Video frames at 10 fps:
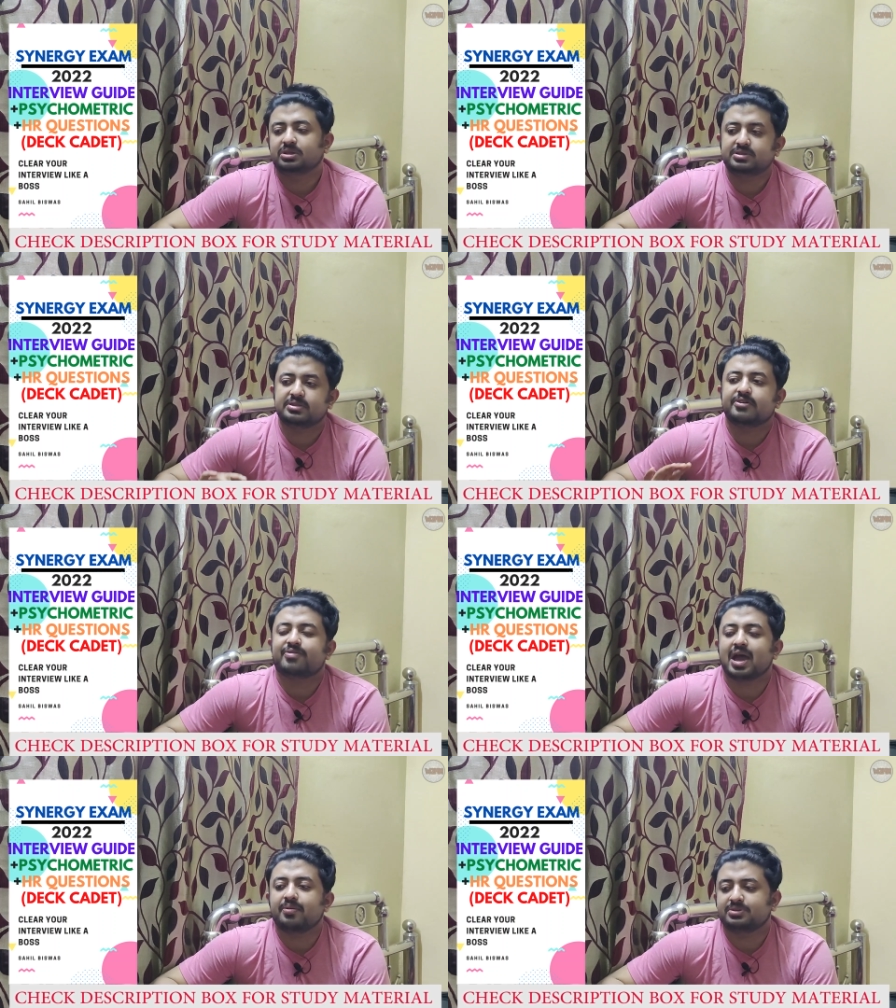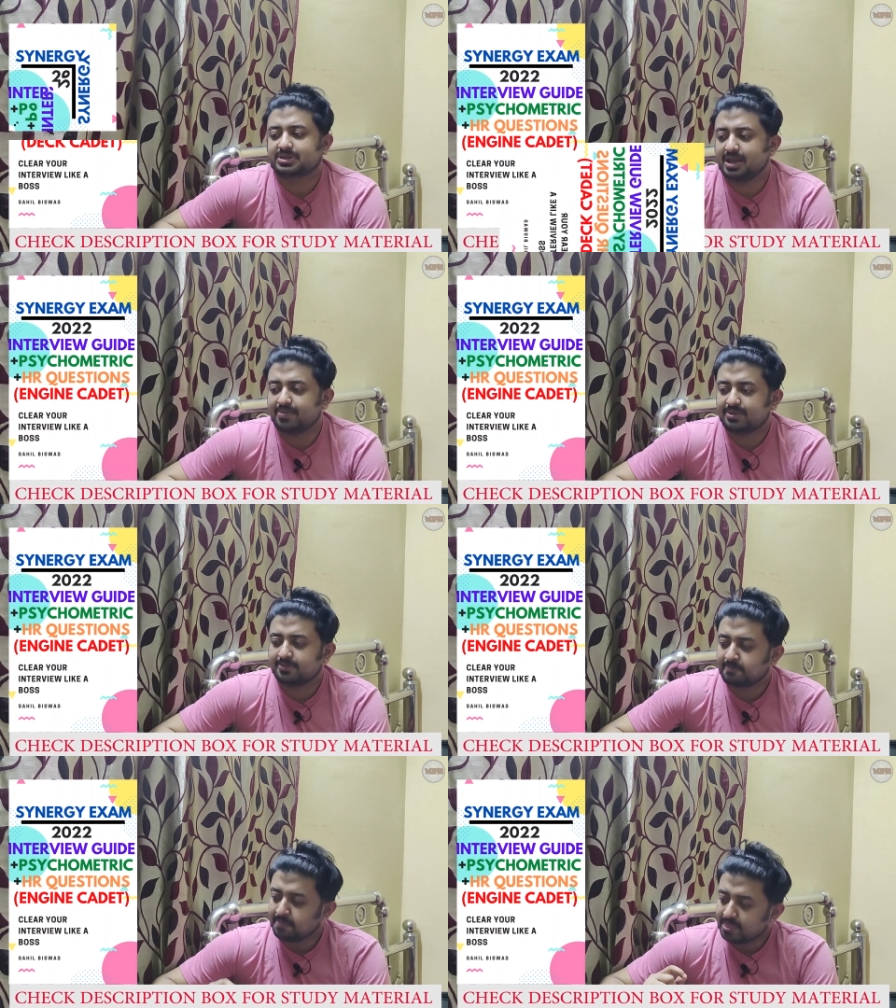so these are the 5
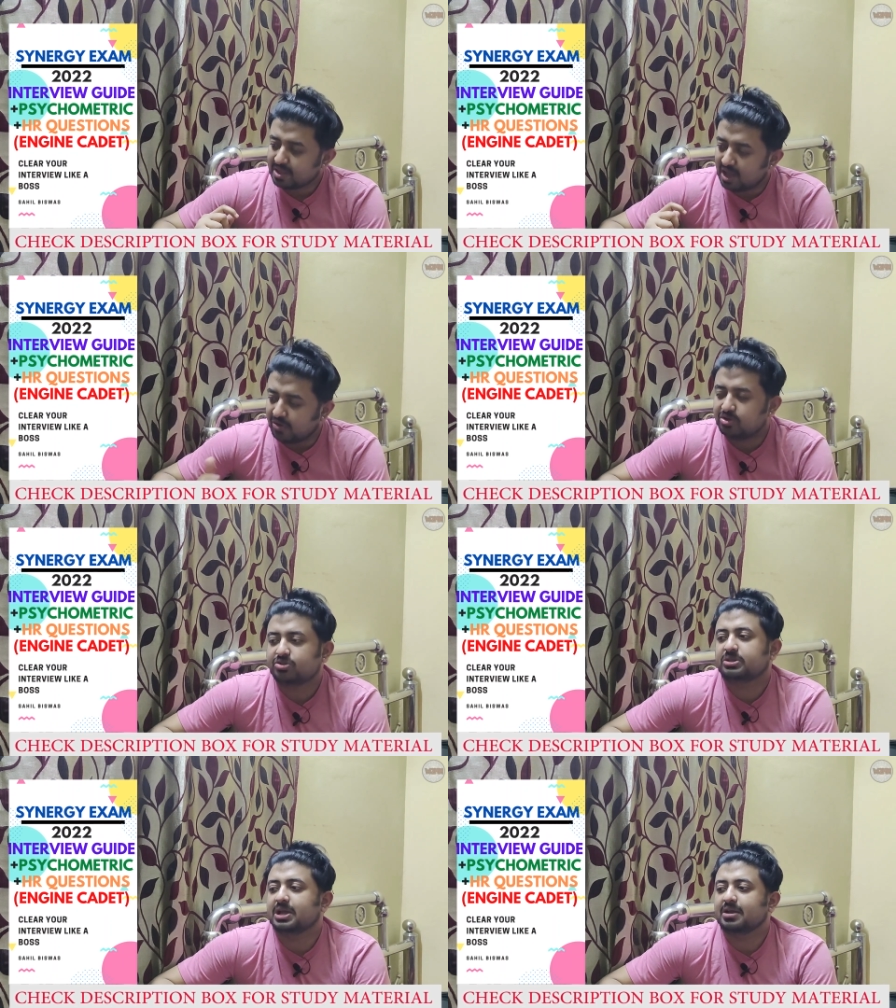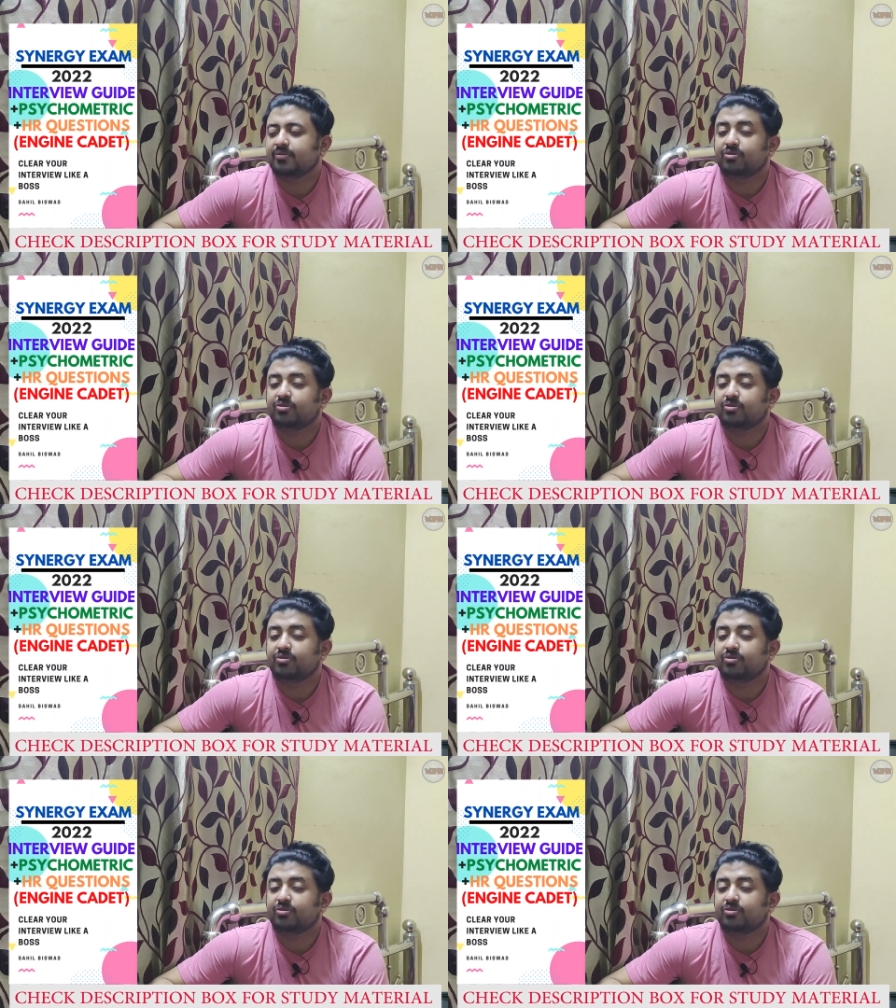steps I wanted to share.